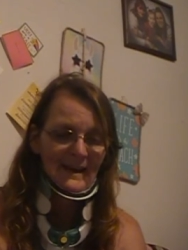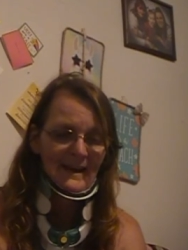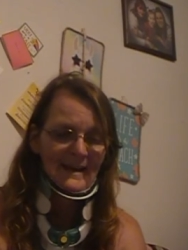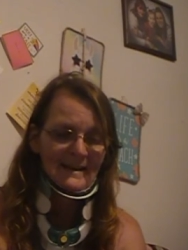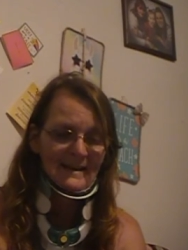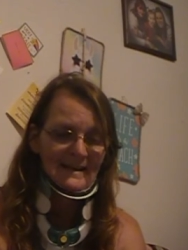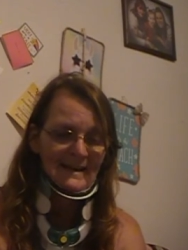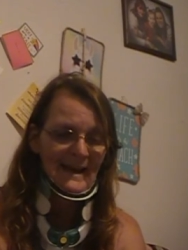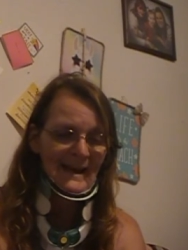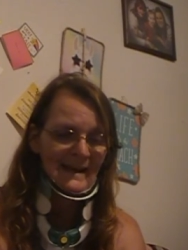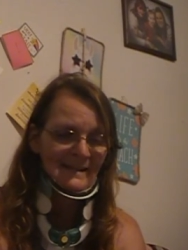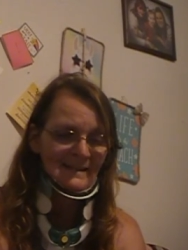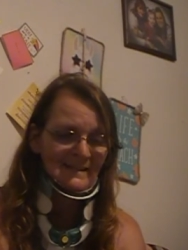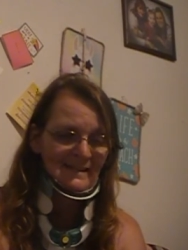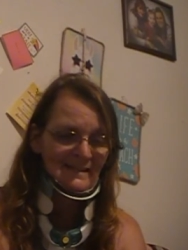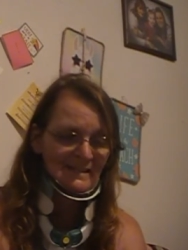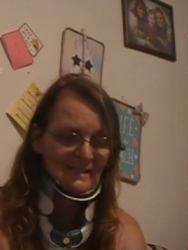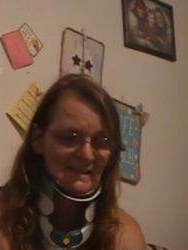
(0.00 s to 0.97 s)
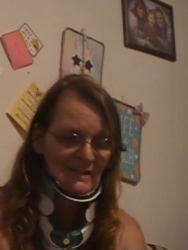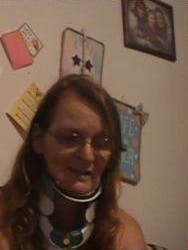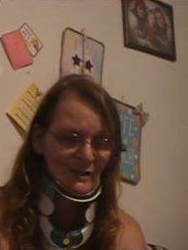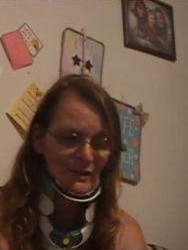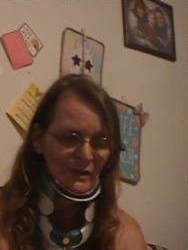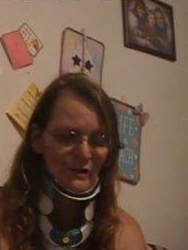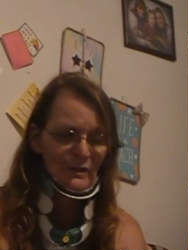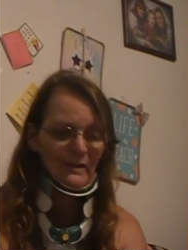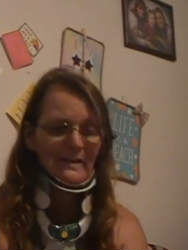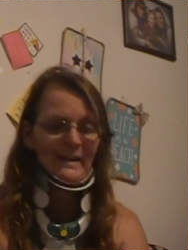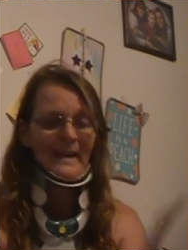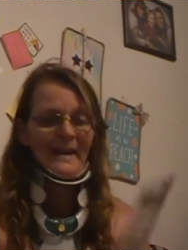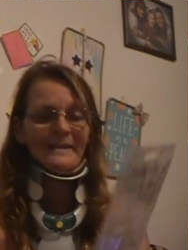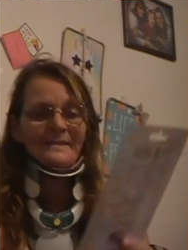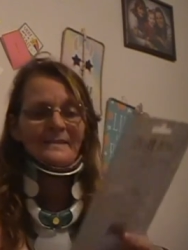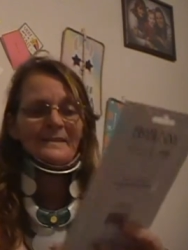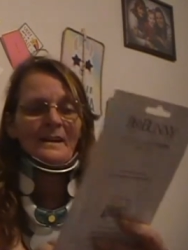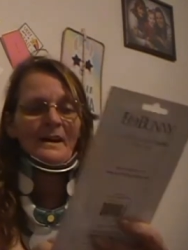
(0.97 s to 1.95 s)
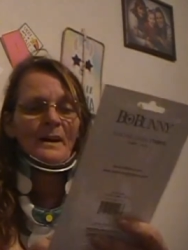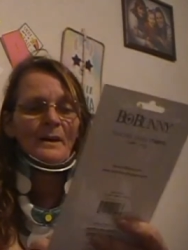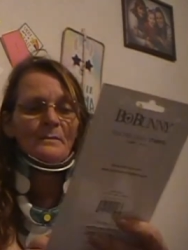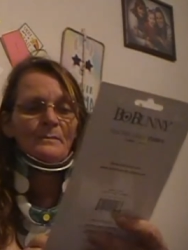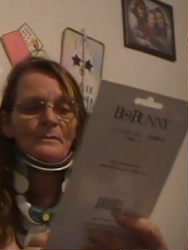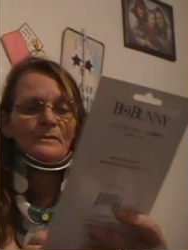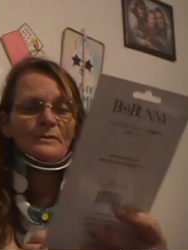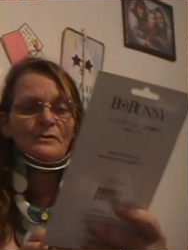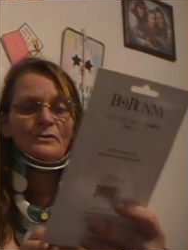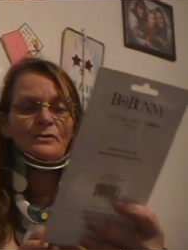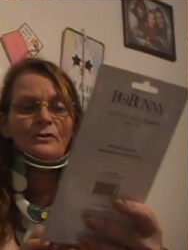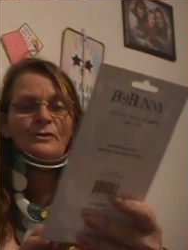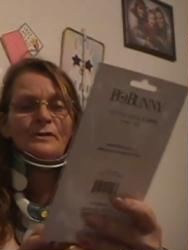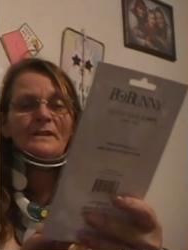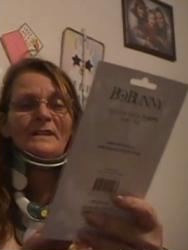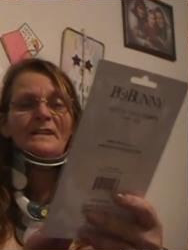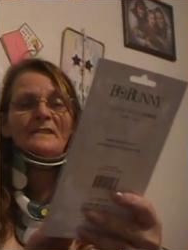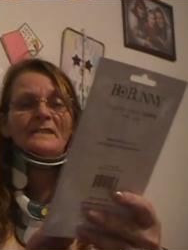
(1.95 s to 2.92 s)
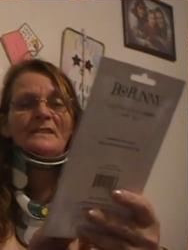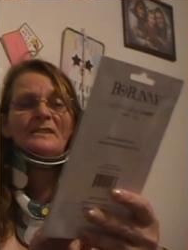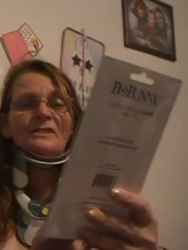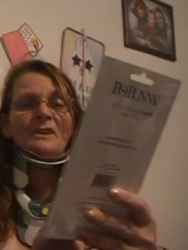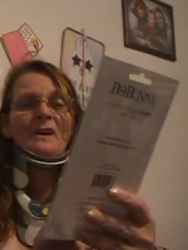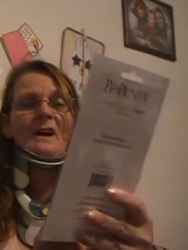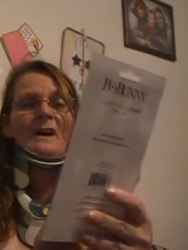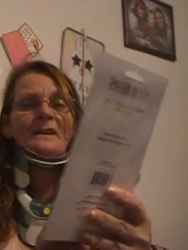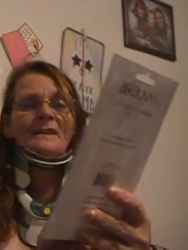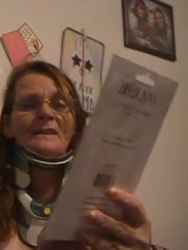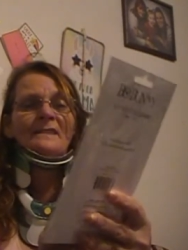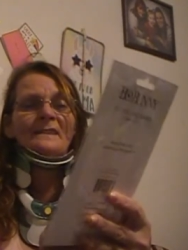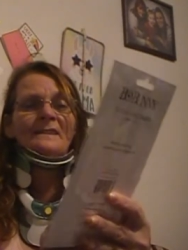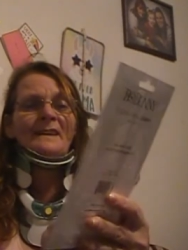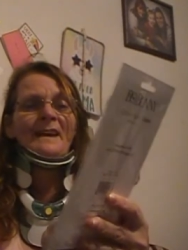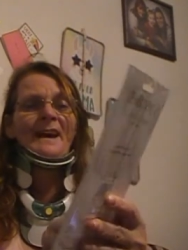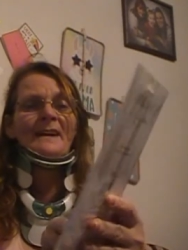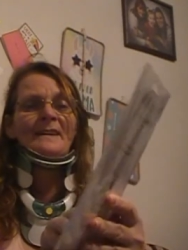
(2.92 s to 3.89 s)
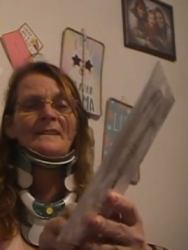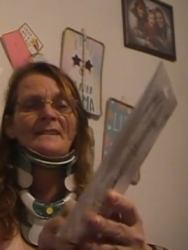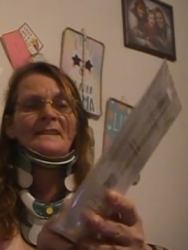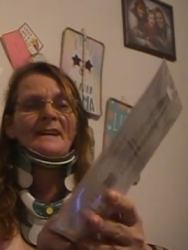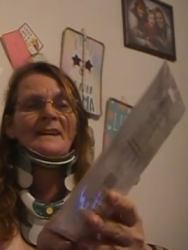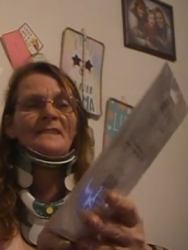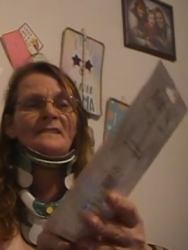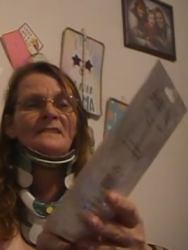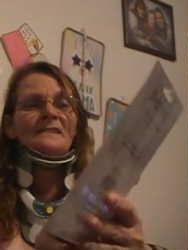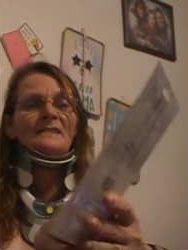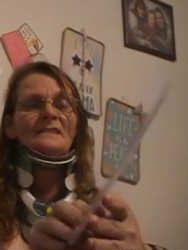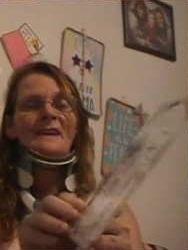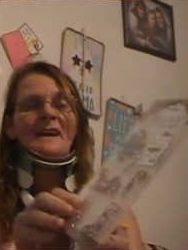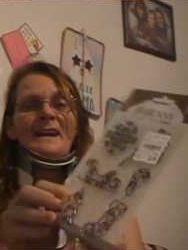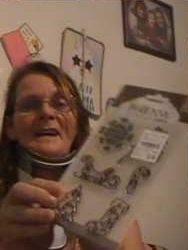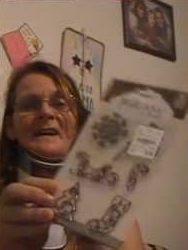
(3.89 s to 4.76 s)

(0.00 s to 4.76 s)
And it has the deer, it has the tree, the stocking, the candy cane, the sleigh,